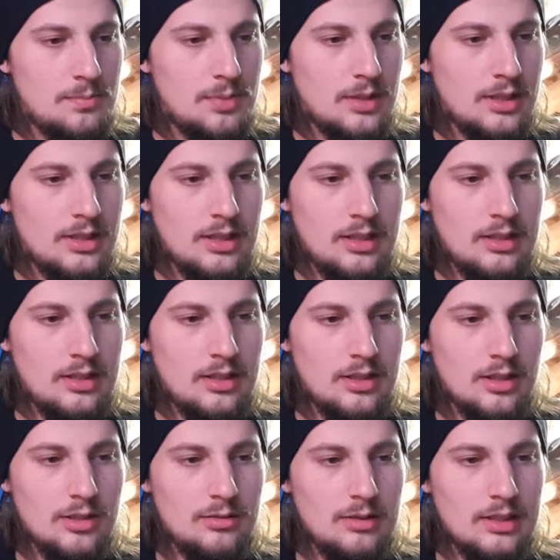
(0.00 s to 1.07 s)
But, you
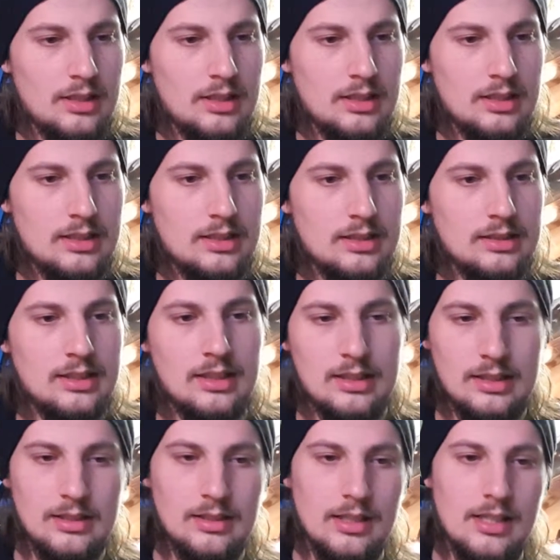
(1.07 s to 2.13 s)
know,
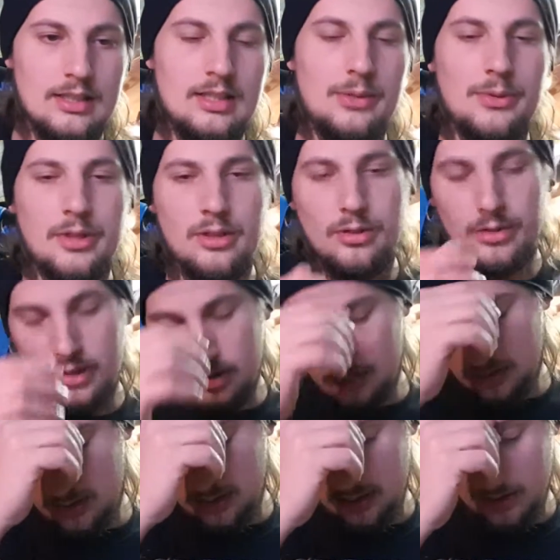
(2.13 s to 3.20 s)
as they were going
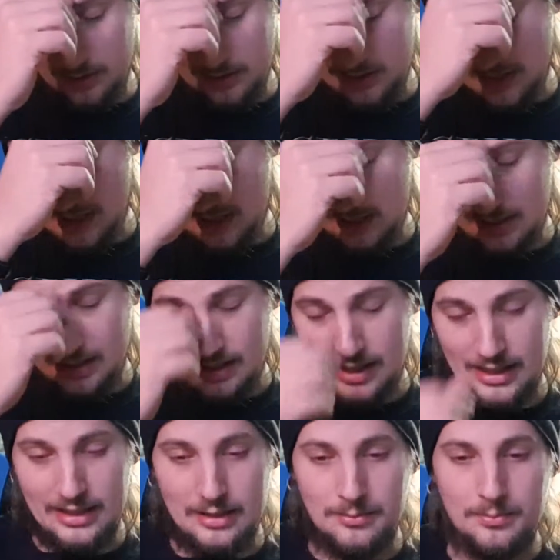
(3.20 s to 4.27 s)
on stage
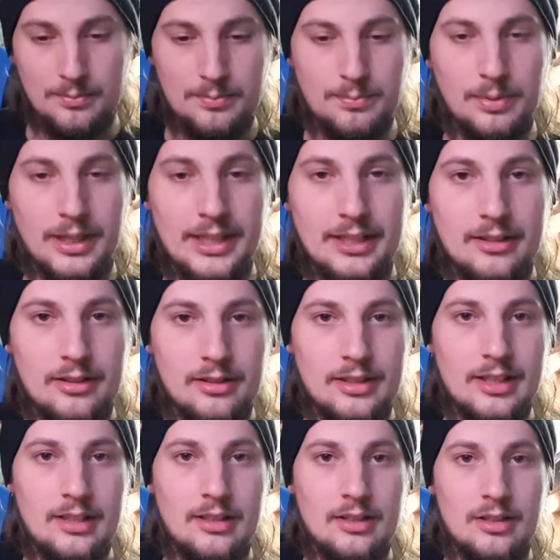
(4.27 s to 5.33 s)
again and play
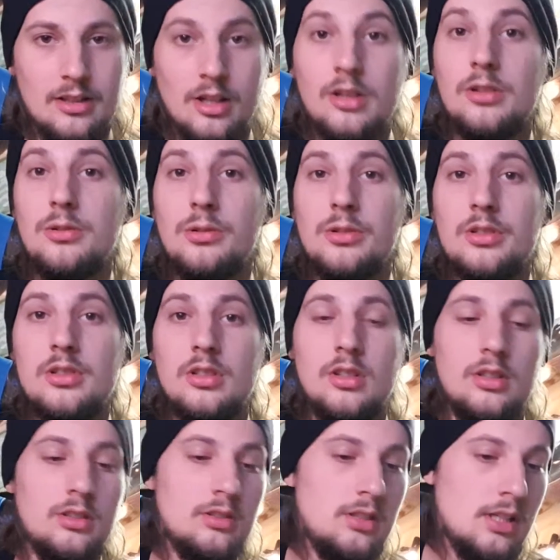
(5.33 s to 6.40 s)
their encore
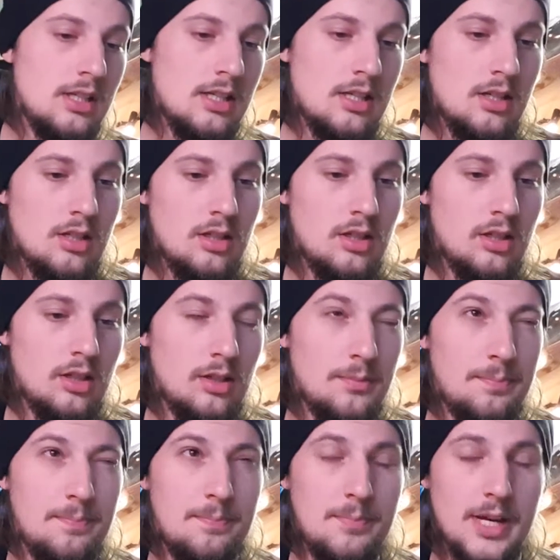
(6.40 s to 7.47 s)
song,
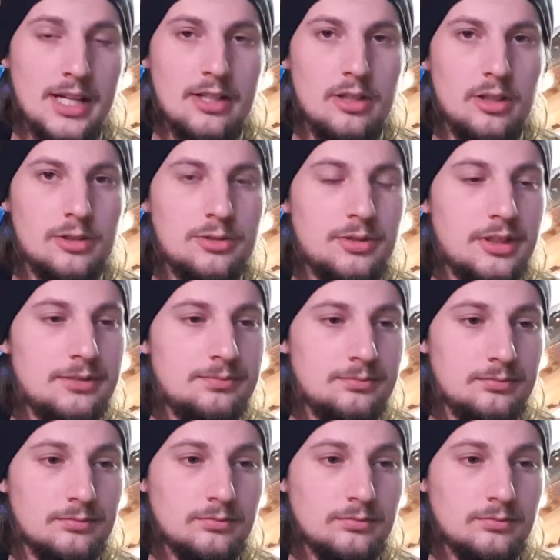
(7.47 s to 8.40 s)
Backcountry,